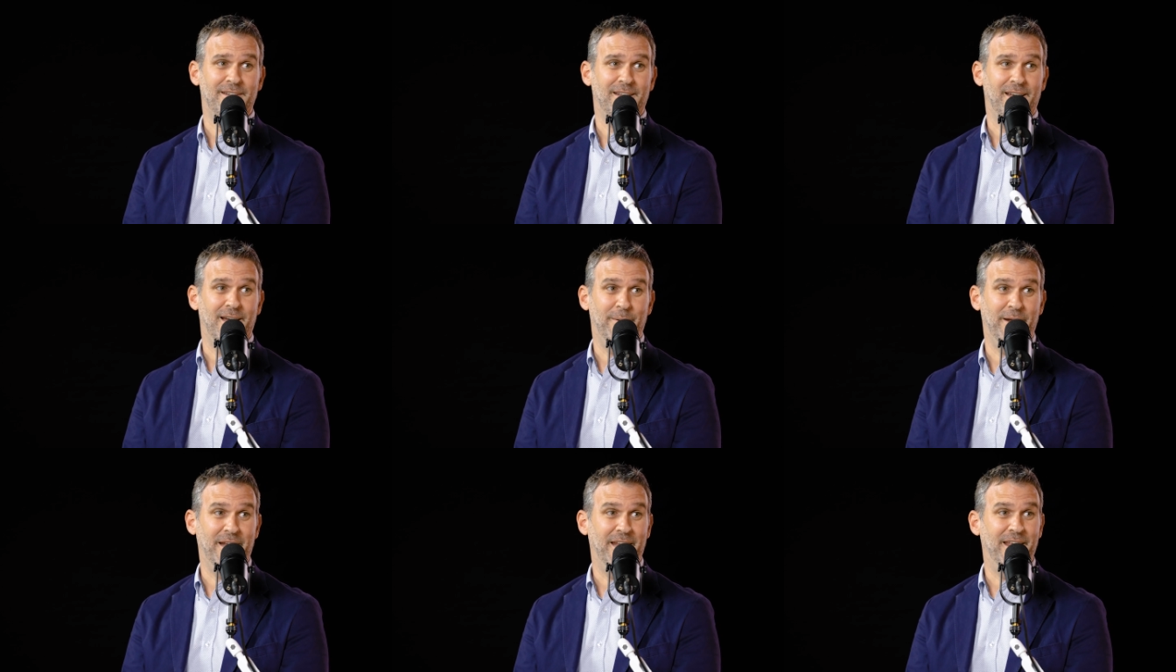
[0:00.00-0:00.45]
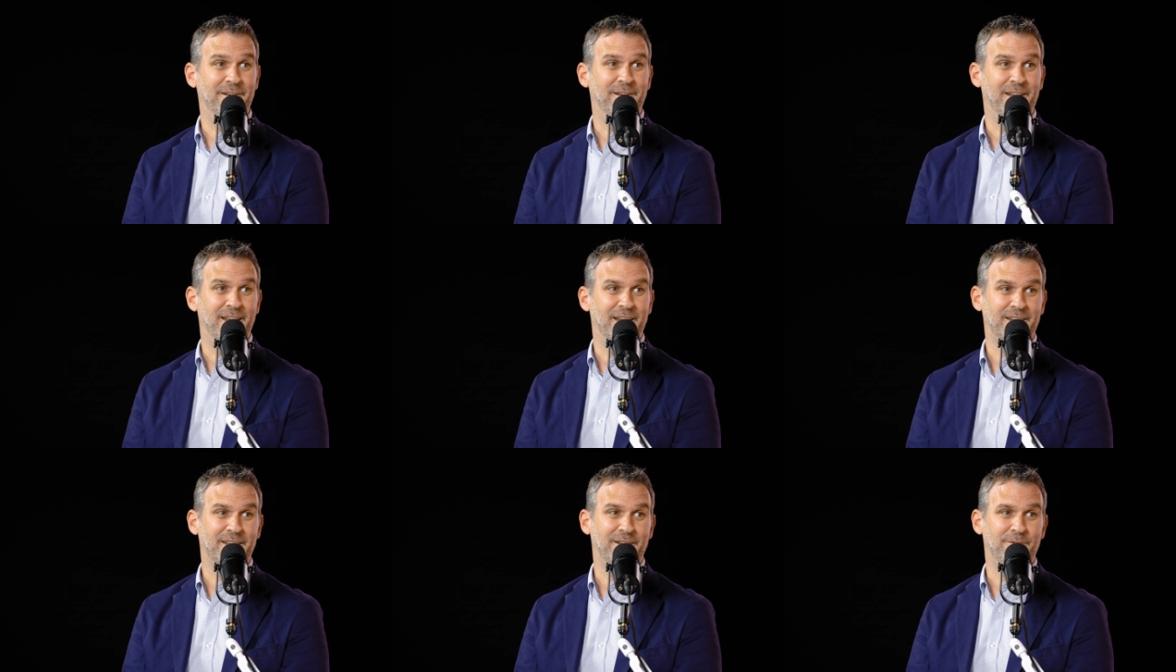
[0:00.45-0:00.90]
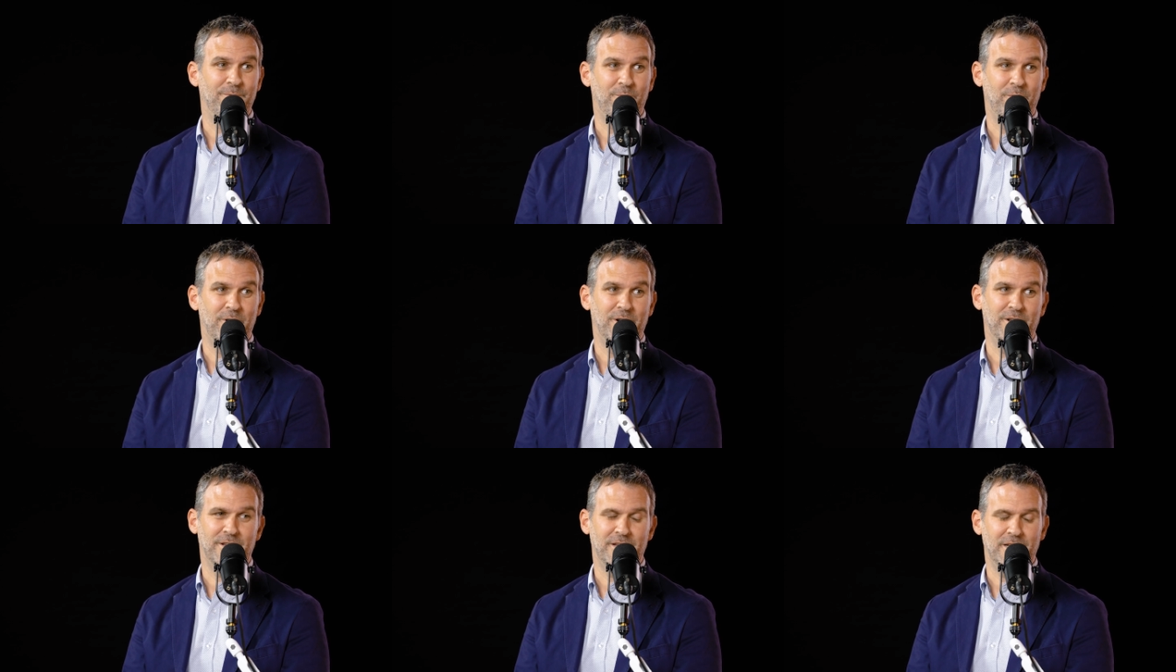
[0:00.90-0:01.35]
I mean, it can
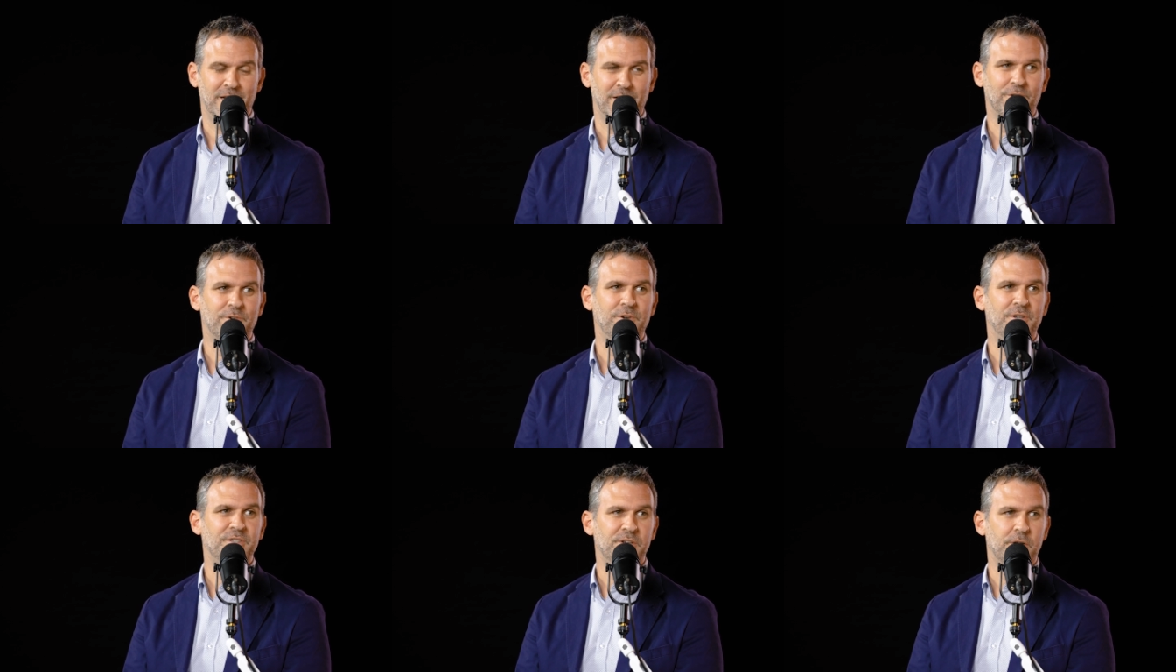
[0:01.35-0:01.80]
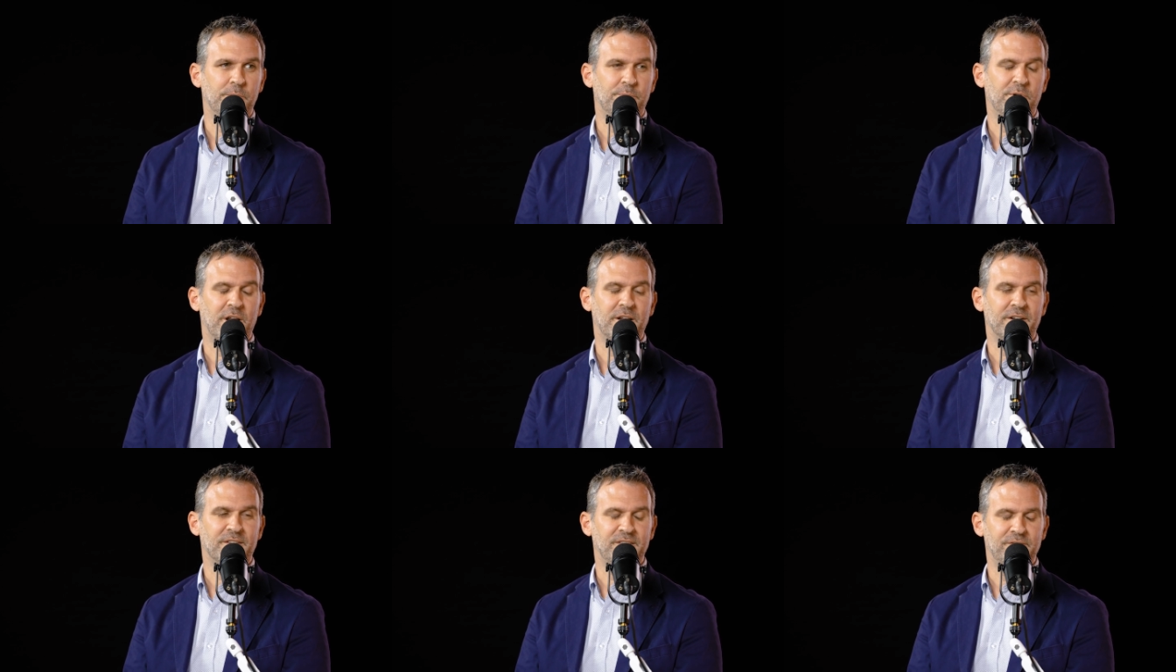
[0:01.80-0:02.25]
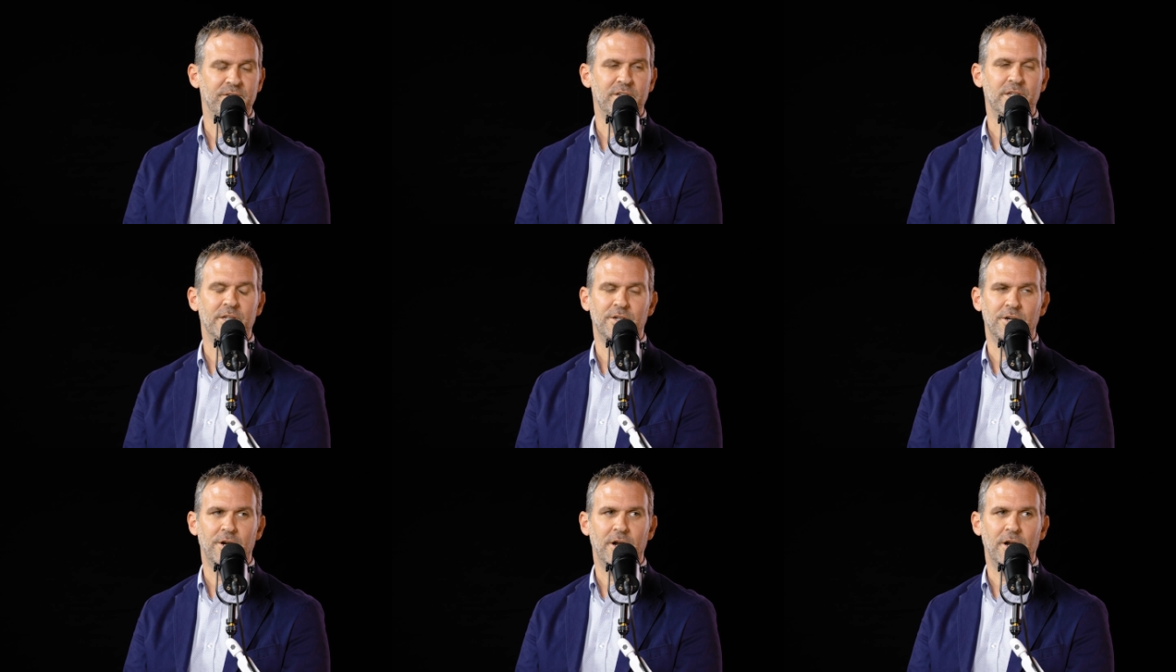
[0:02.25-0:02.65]
really increase your productivity and your